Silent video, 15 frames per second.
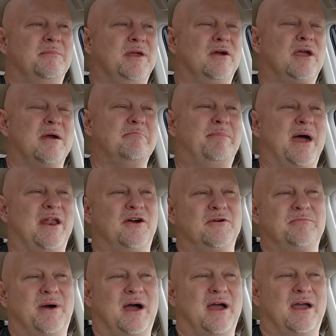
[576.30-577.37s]
You get better
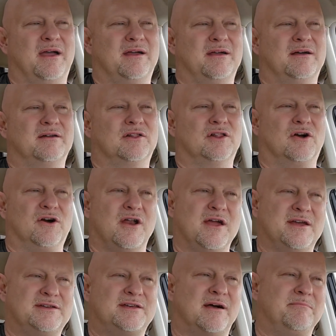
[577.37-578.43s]
by
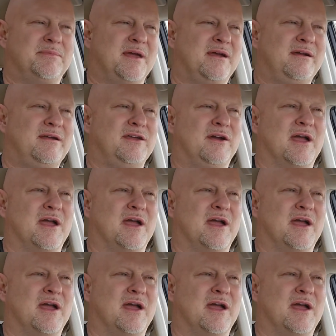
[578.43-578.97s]
learning something.